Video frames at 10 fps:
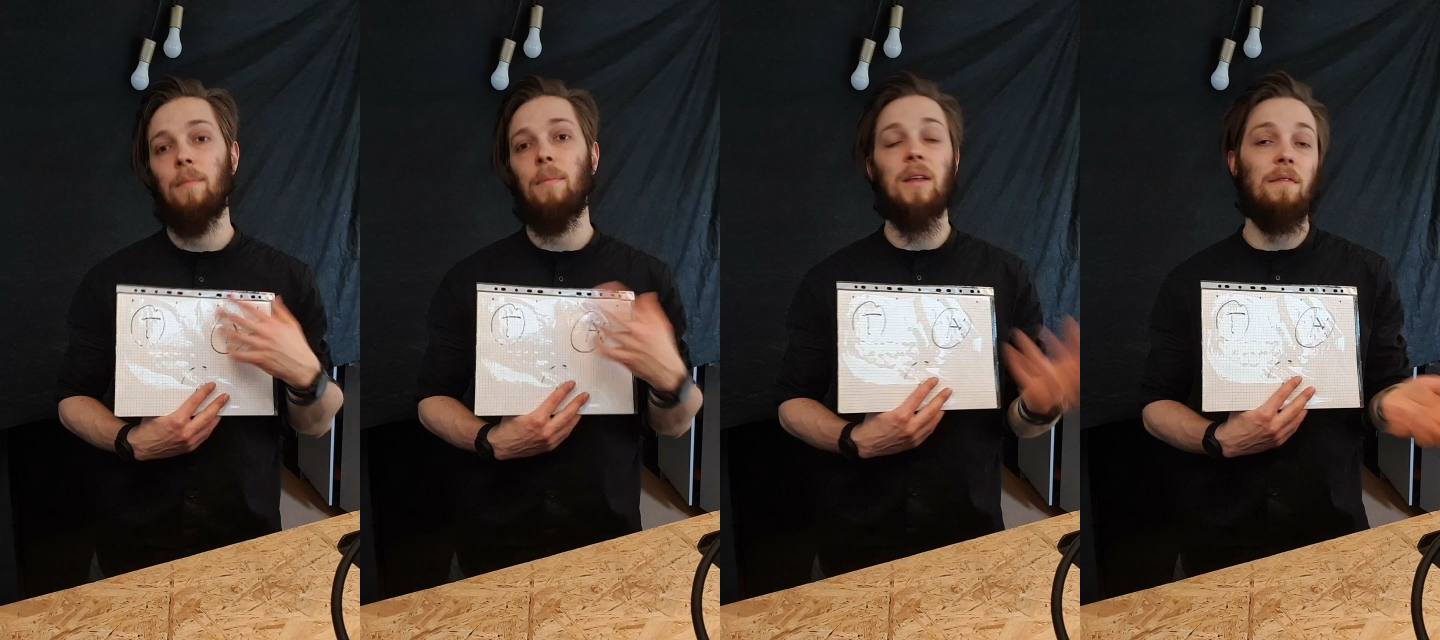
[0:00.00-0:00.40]

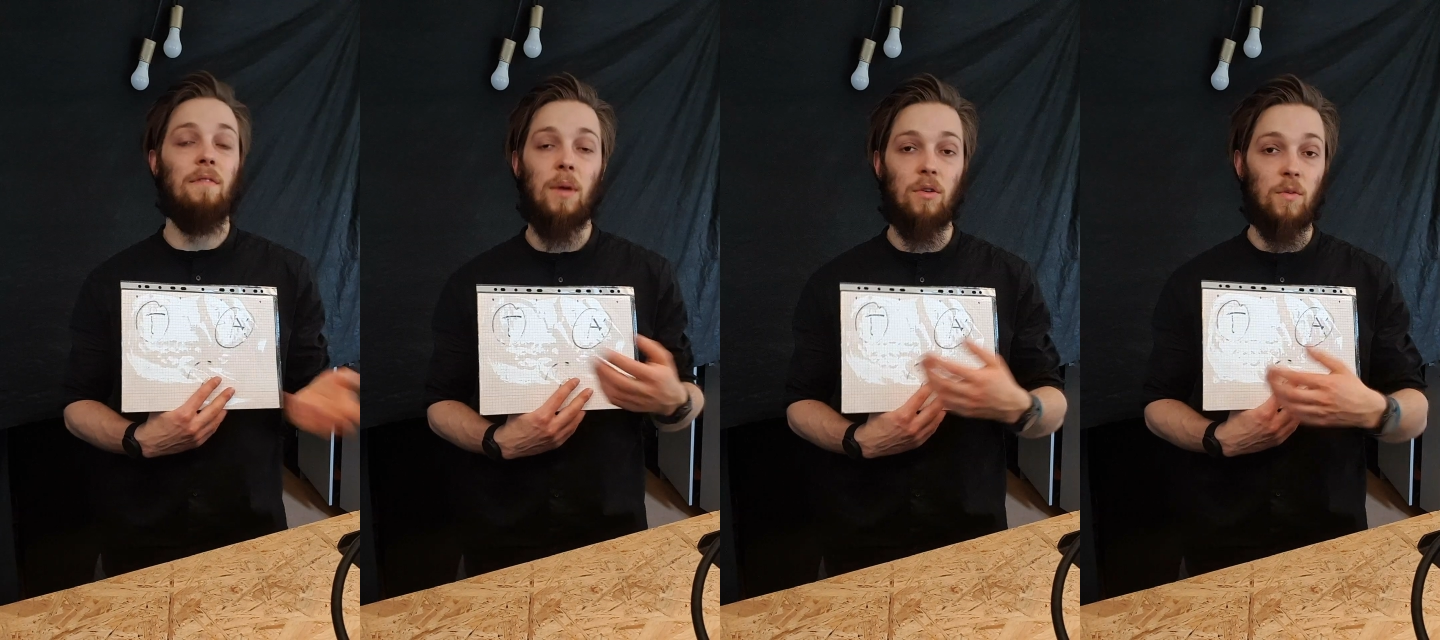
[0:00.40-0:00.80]
but the
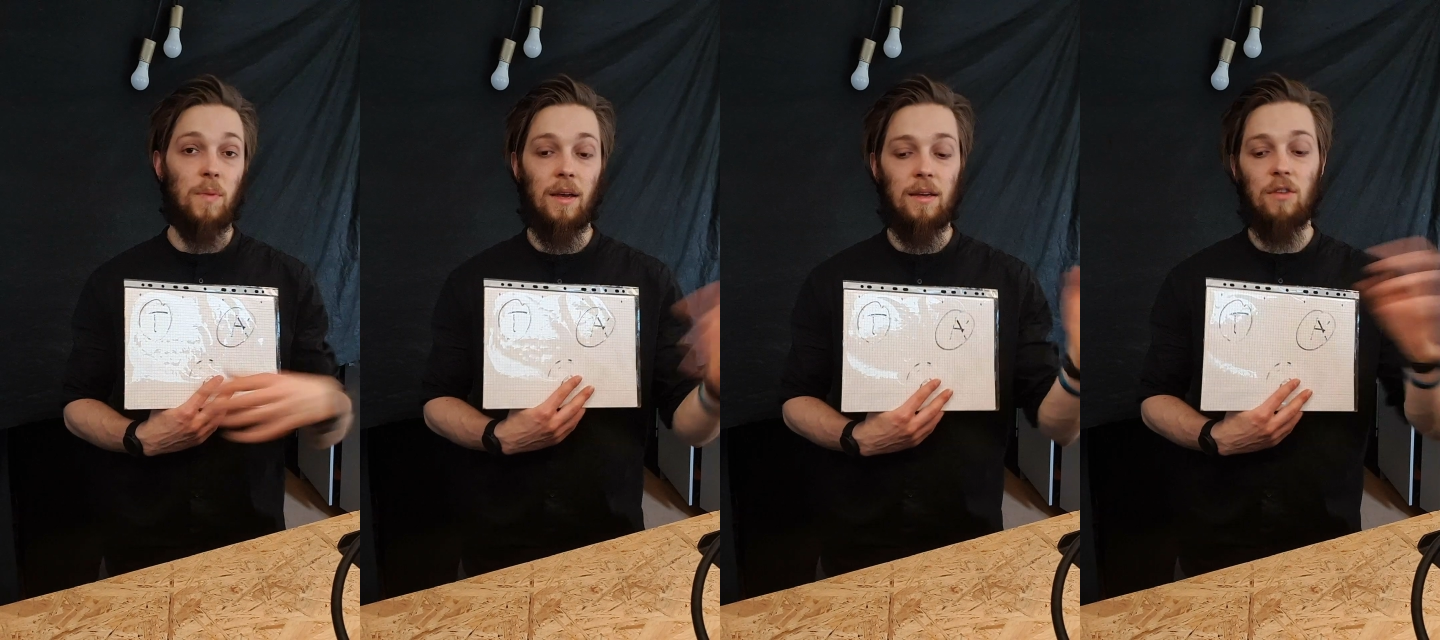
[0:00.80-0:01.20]
government could
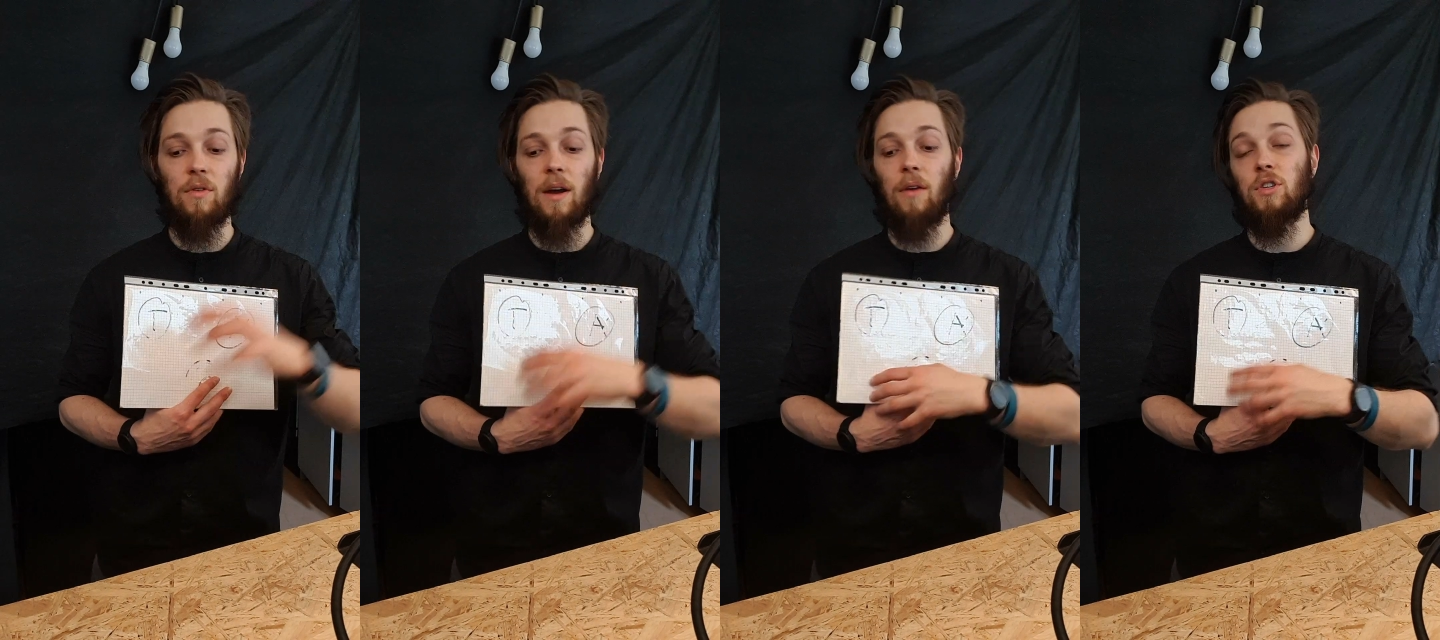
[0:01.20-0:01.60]
be either
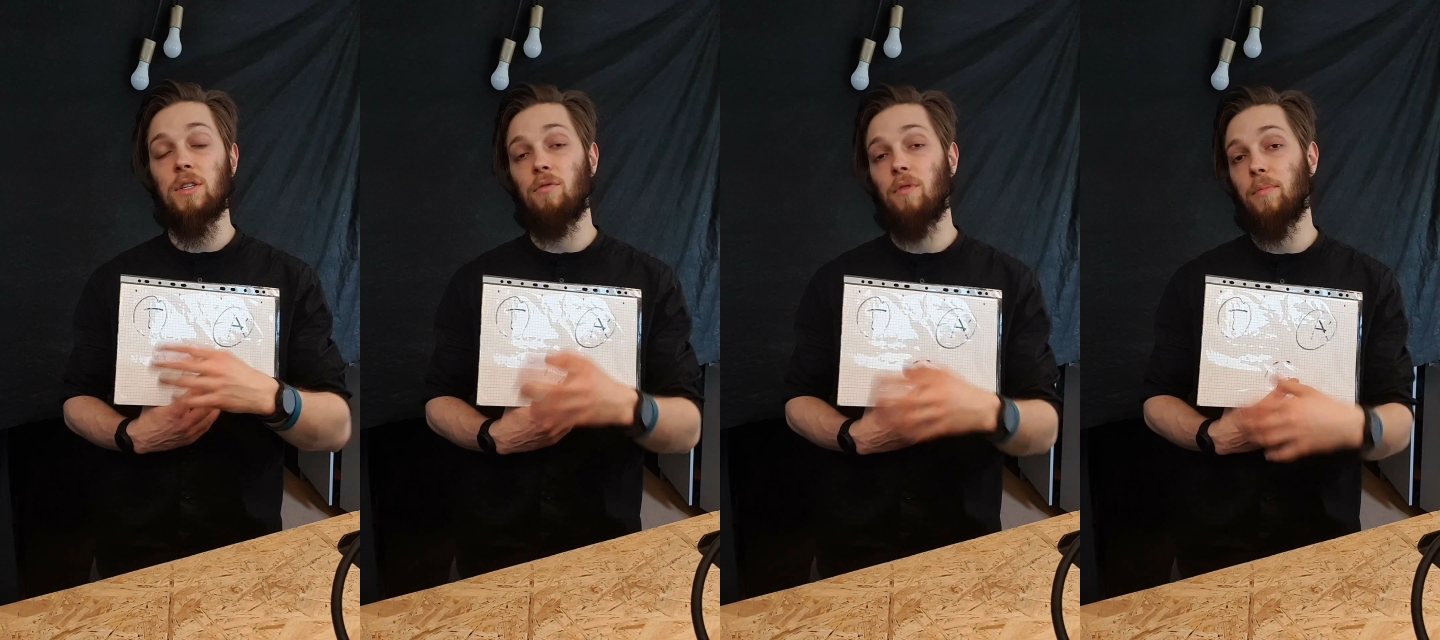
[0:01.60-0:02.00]
now
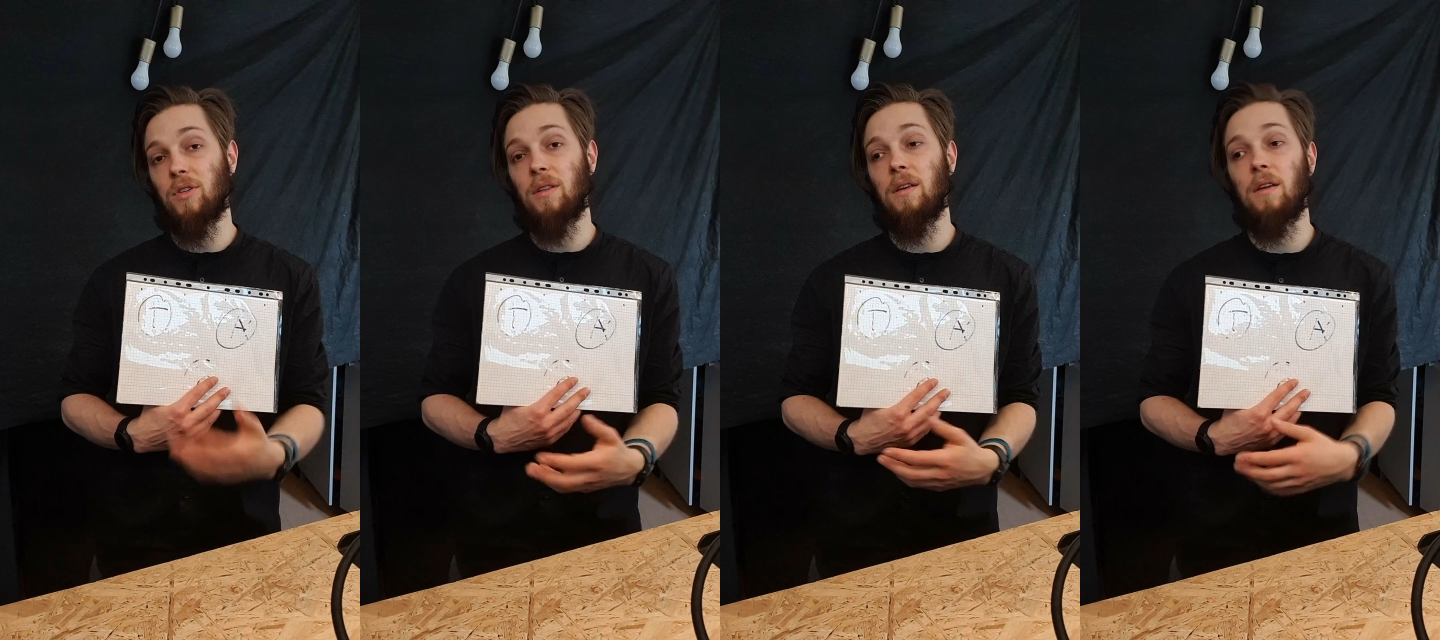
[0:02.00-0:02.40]
just a
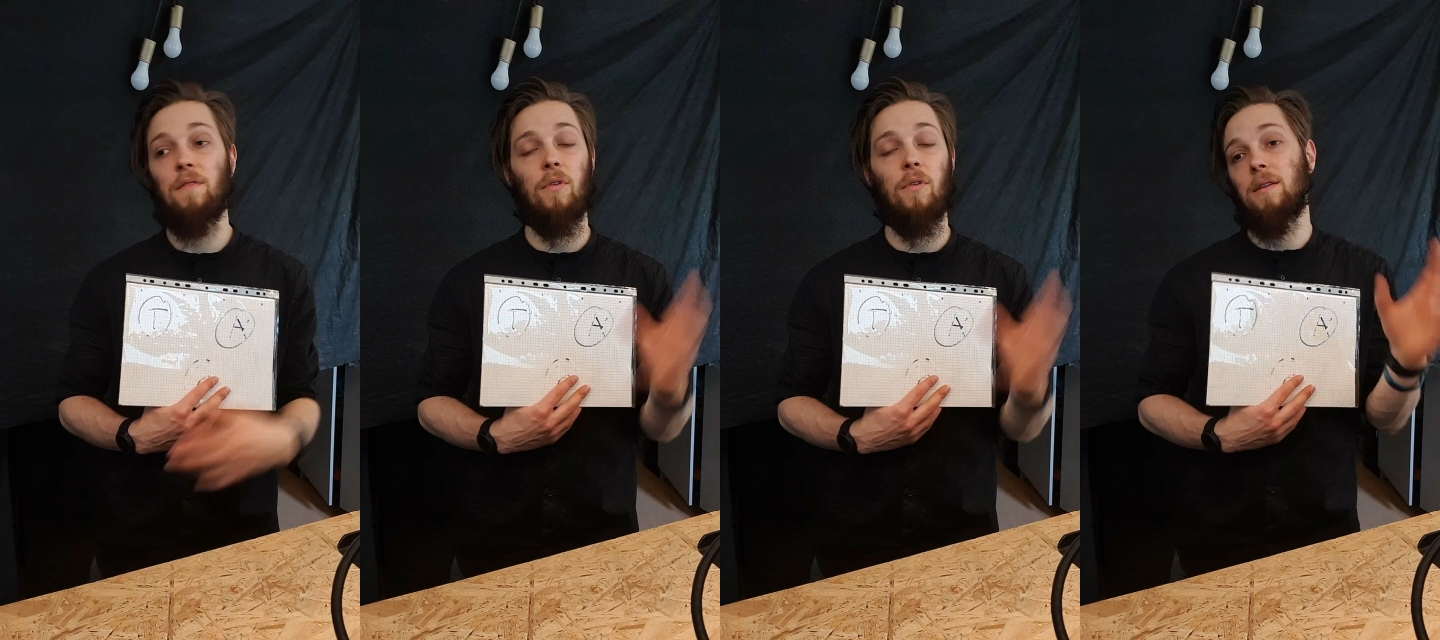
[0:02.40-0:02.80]

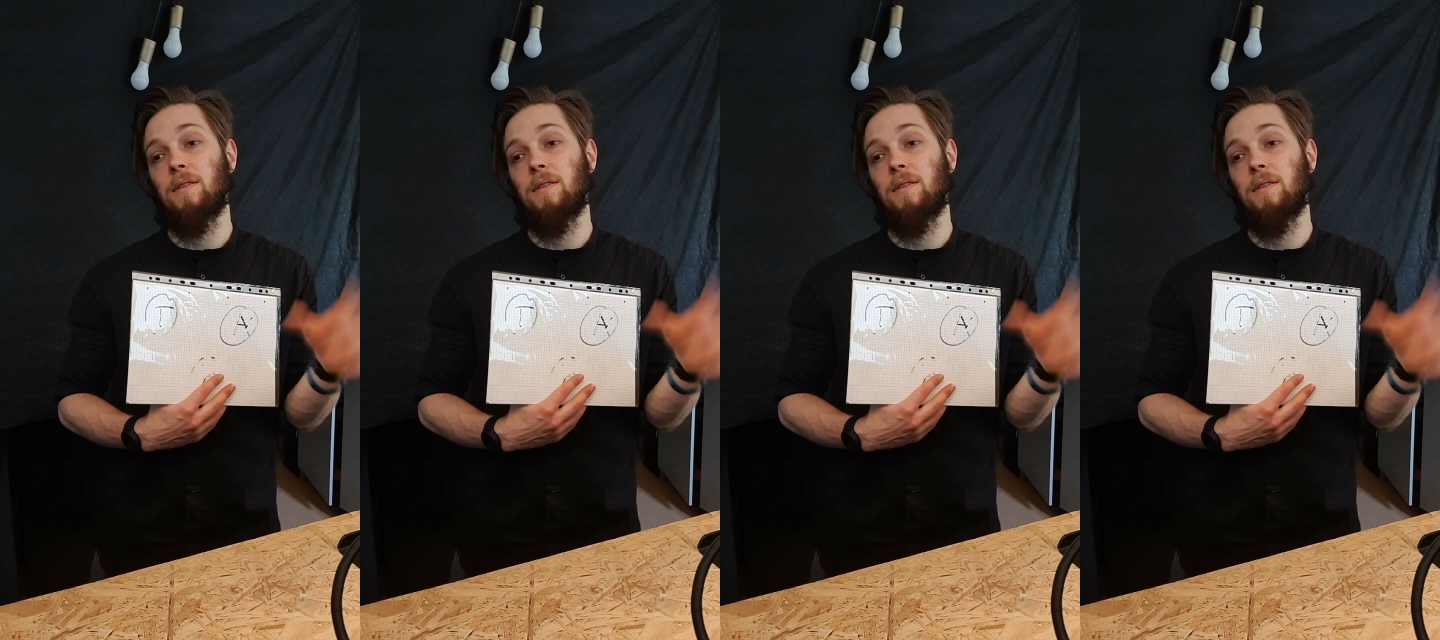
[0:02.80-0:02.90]
representative or a